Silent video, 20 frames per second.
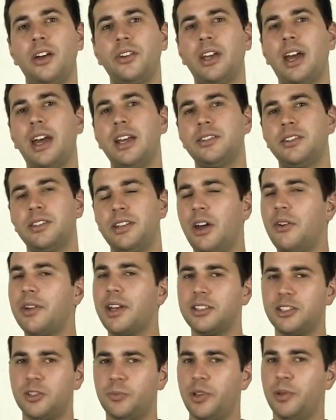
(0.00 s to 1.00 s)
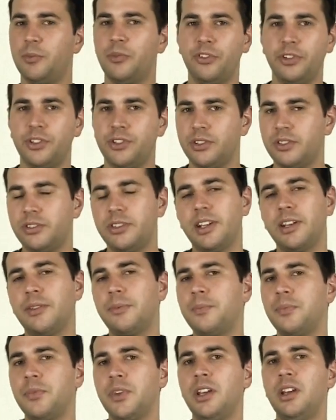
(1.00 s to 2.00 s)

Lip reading: Okay, so now it gets a bit more interesting.